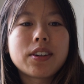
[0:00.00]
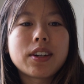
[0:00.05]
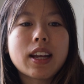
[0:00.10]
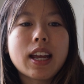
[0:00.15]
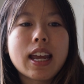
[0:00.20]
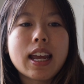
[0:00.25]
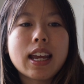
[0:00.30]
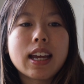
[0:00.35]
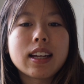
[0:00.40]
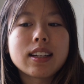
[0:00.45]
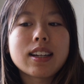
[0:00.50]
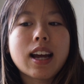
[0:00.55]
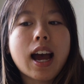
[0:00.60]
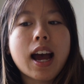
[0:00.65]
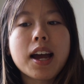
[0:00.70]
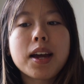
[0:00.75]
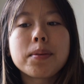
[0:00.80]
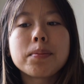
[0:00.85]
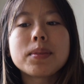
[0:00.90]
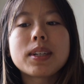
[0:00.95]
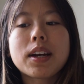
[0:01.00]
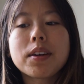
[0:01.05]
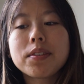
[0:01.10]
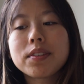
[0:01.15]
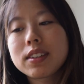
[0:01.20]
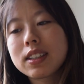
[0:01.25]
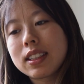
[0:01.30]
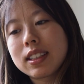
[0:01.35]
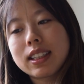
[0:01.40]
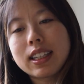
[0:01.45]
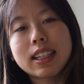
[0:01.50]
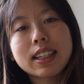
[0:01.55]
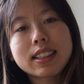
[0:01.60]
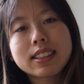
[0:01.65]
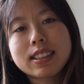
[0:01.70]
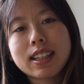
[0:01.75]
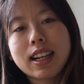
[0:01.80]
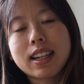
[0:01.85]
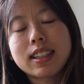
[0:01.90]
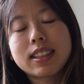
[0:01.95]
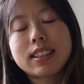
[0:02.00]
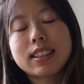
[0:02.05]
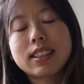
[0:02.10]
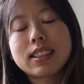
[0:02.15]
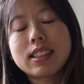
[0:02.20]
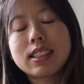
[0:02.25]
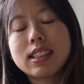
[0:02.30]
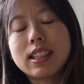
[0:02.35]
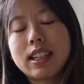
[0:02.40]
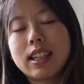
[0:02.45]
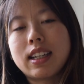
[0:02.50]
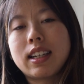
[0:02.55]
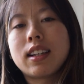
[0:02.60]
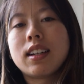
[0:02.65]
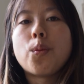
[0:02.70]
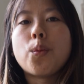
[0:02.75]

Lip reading: and I'm definitely excited to see